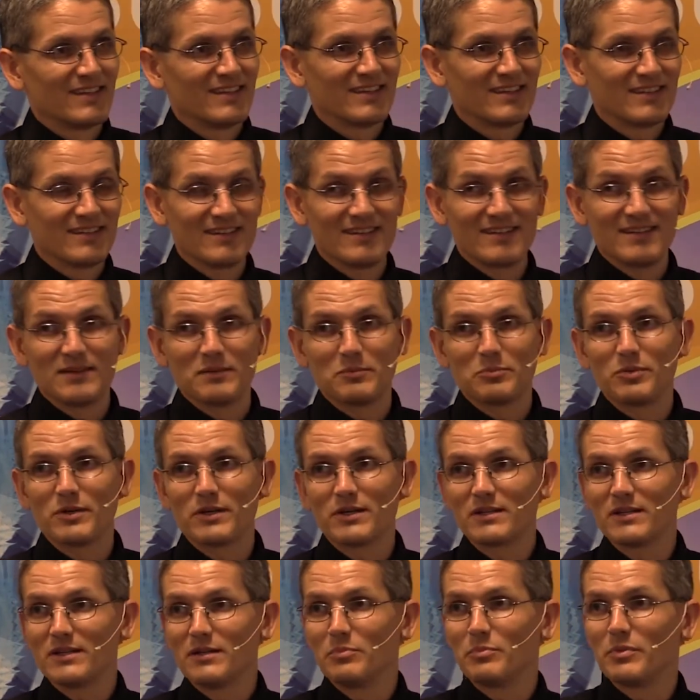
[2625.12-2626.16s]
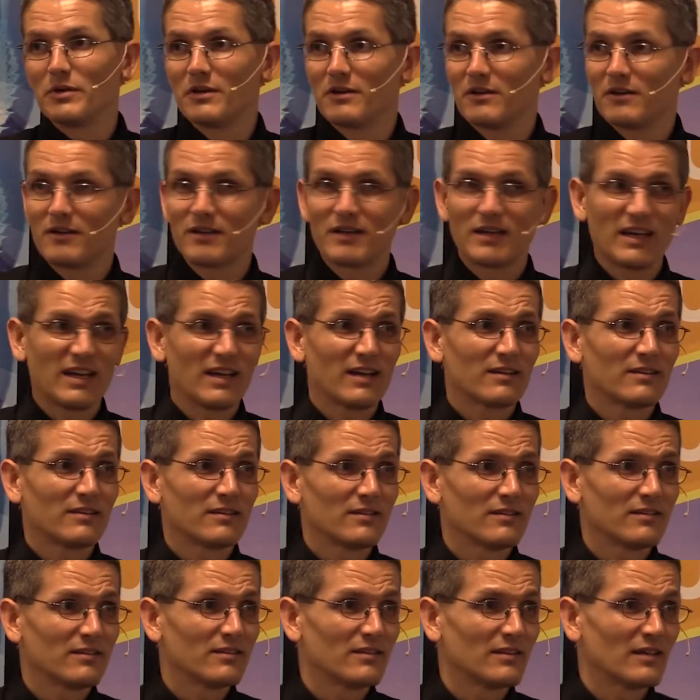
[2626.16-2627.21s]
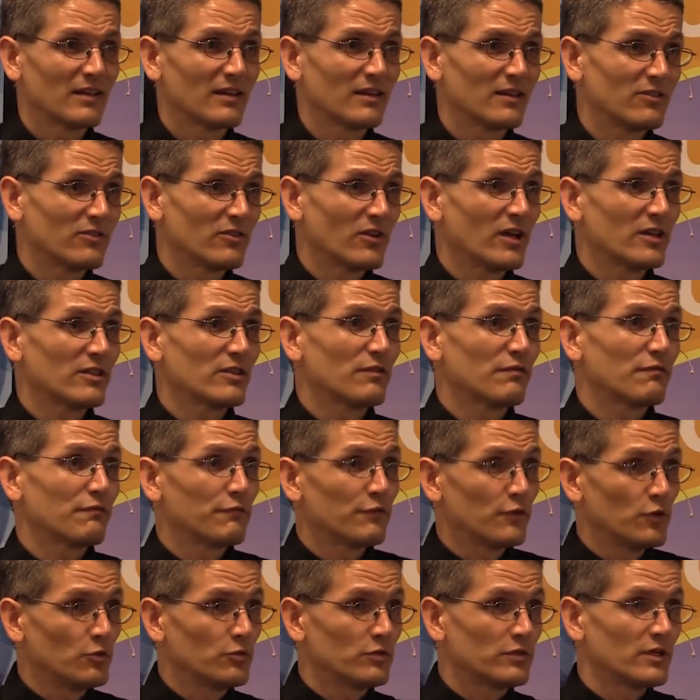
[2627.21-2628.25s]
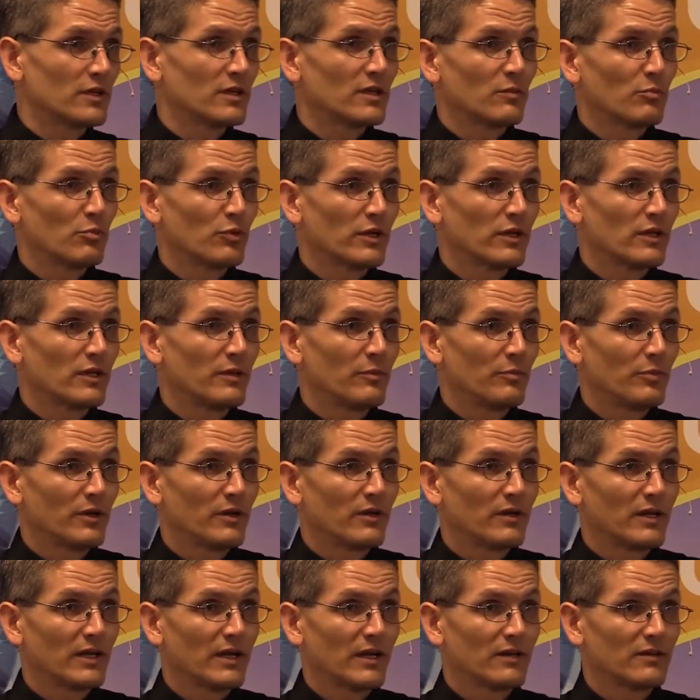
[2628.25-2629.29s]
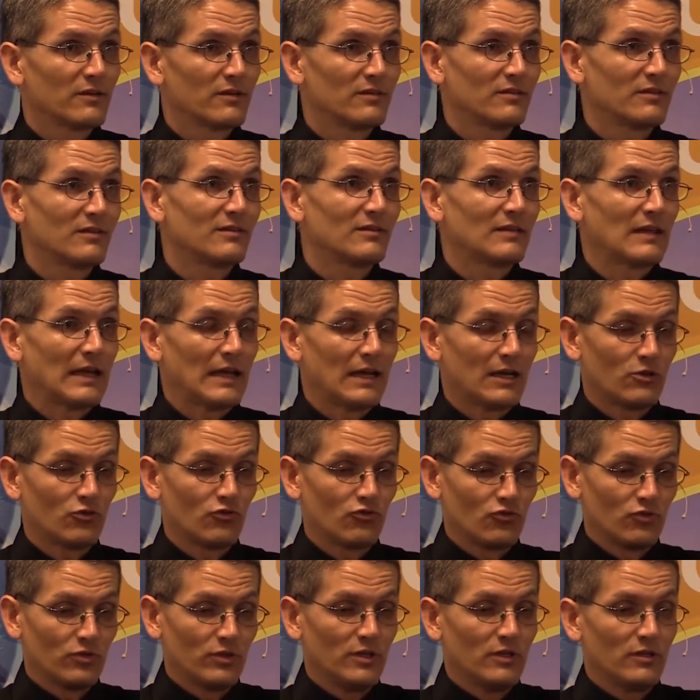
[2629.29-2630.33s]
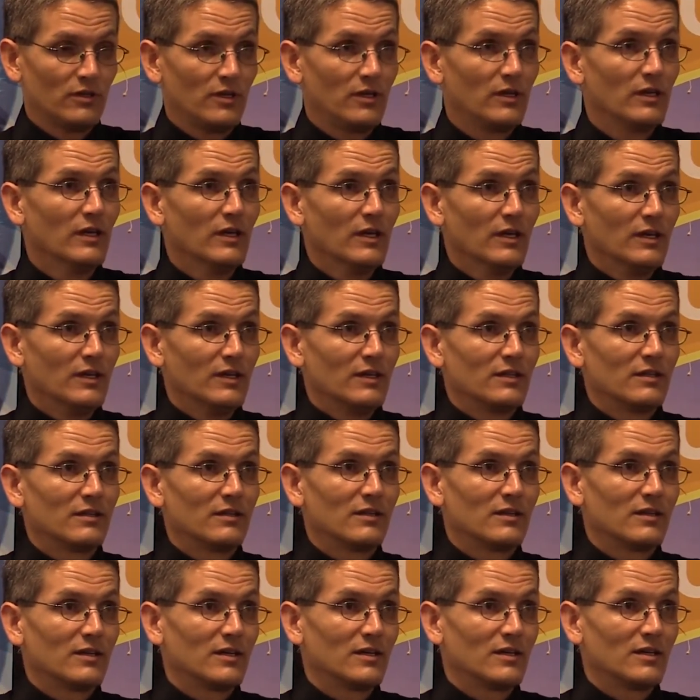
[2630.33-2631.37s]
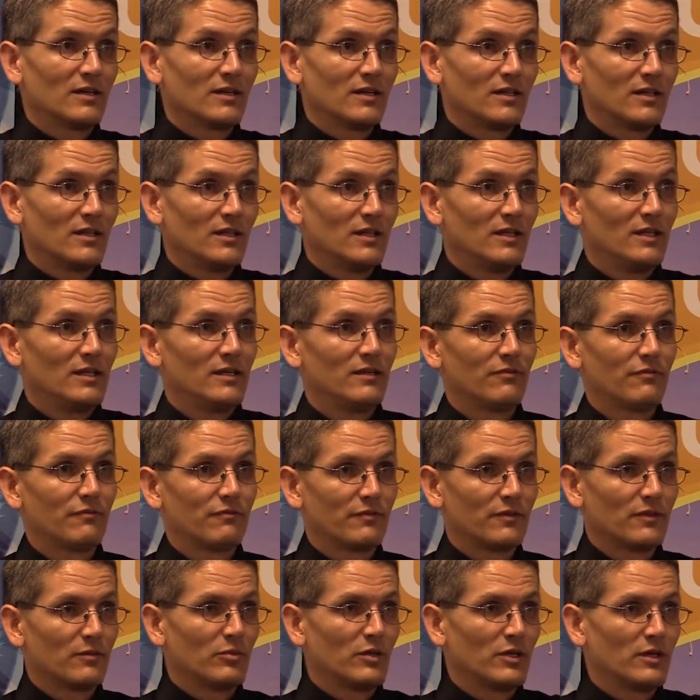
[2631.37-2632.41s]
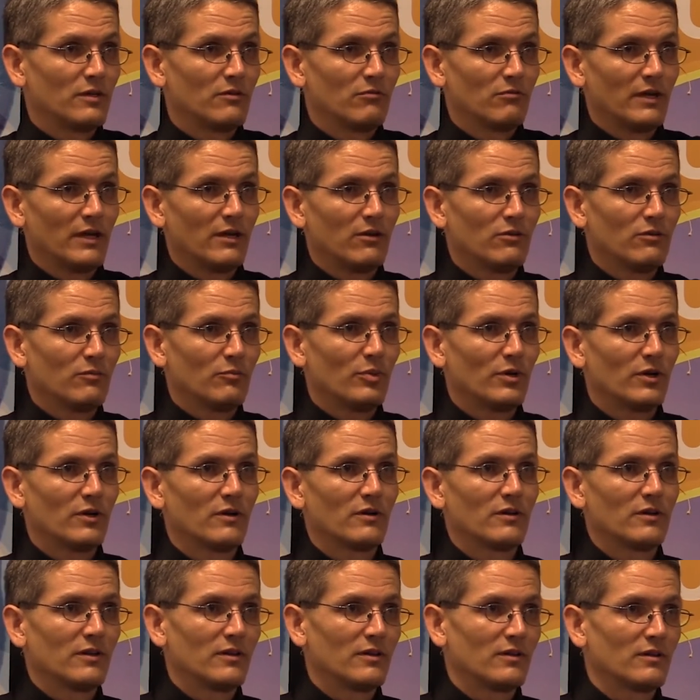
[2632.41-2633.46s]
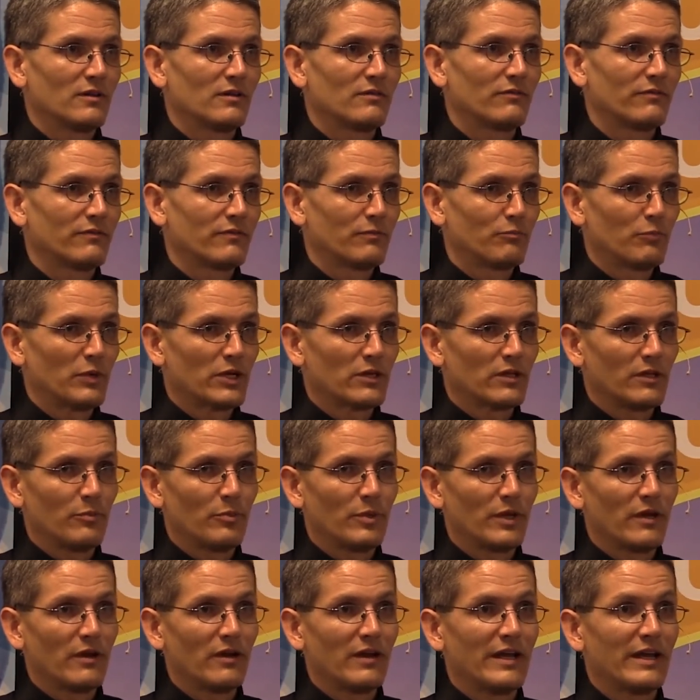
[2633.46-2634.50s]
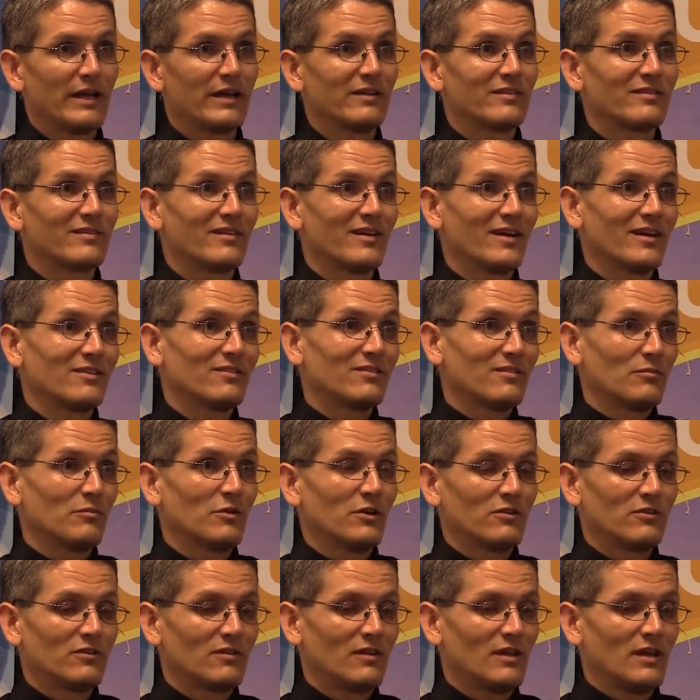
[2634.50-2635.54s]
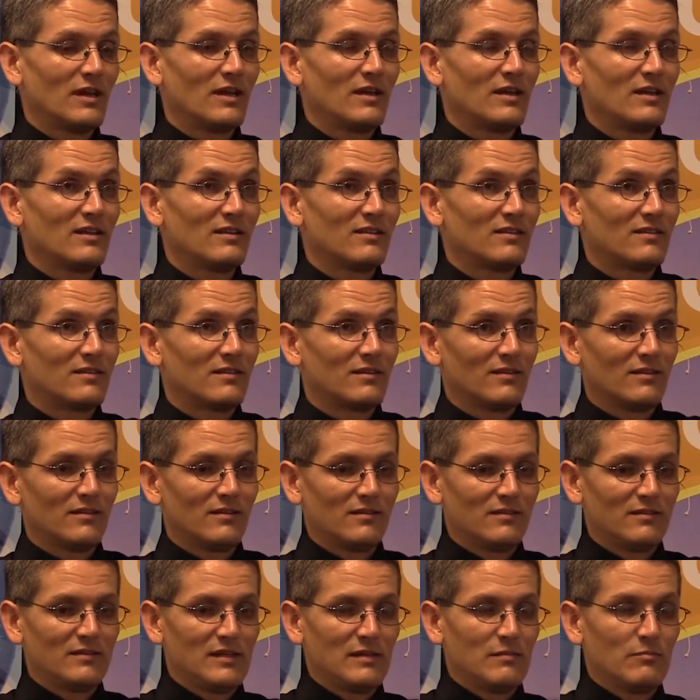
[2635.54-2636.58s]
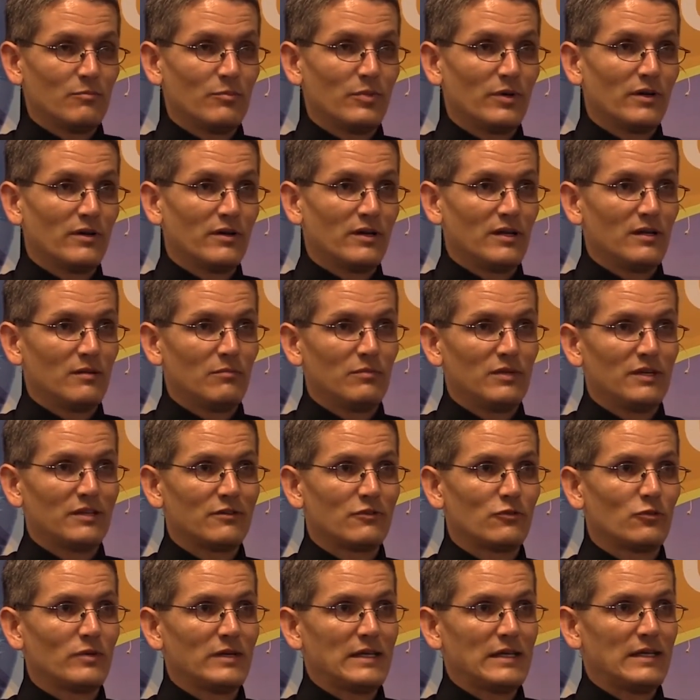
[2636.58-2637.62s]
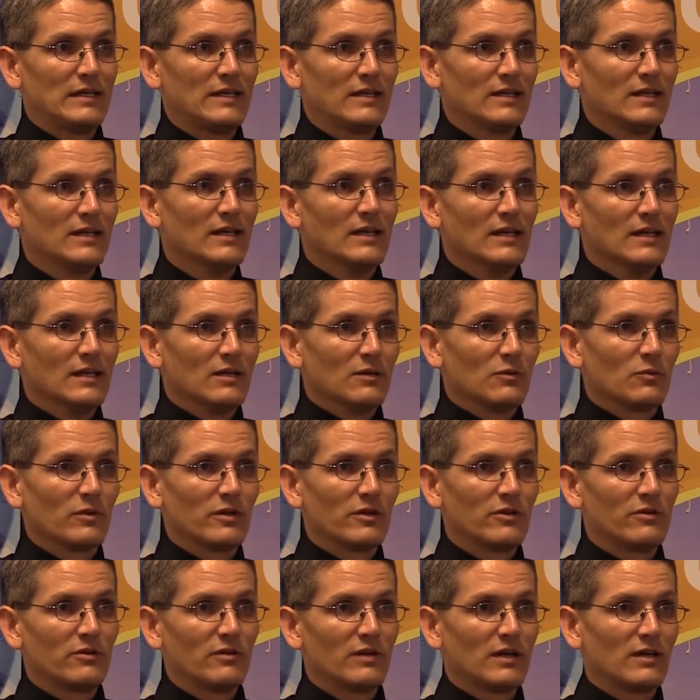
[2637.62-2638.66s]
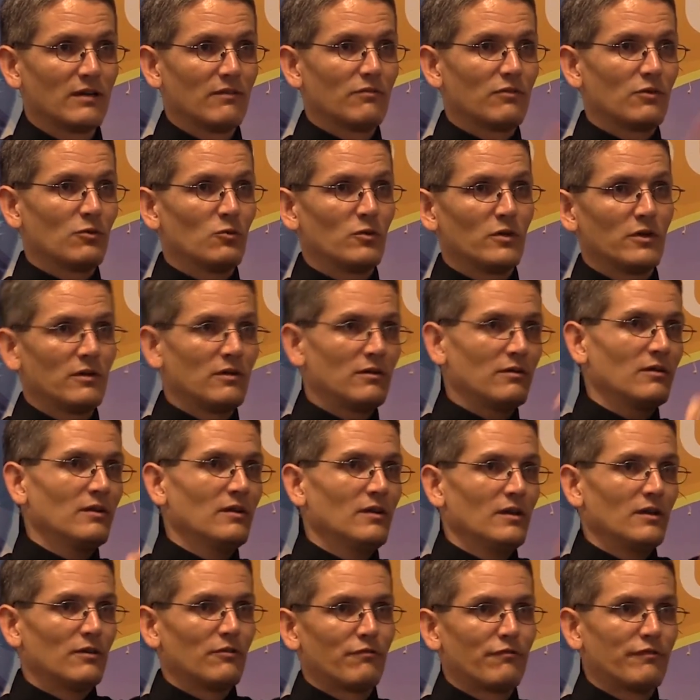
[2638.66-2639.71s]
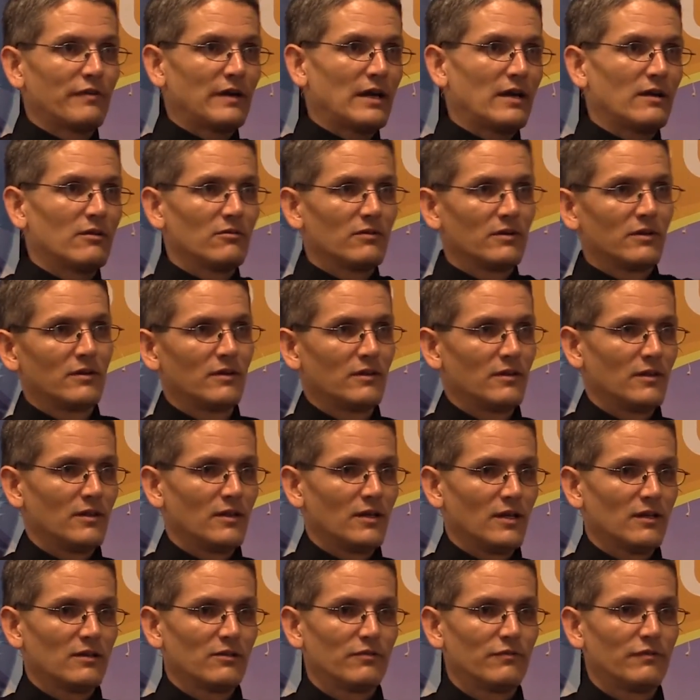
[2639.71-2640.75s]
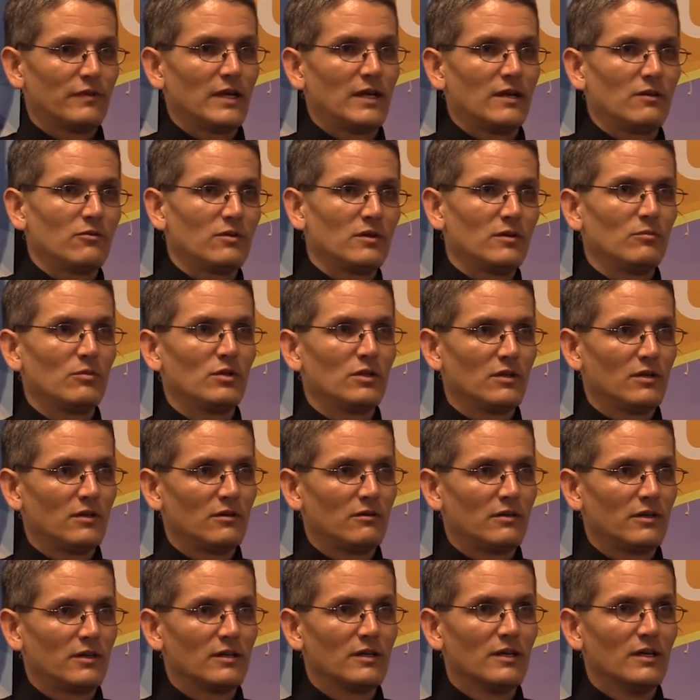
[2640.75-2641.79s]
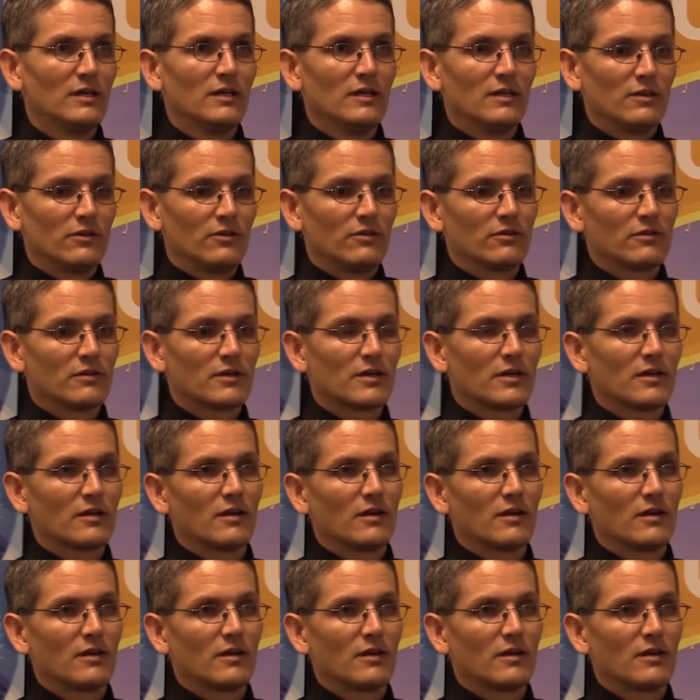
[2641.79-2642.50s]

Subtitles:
Right, prickly pear cactus, and it's not the fruit on the prickly pear cactus, it's actually the leaf, the big round part on the prickly pear, and it's not so much that, it's the stem part in between where you have the one fat one and the next fat one below it. You cut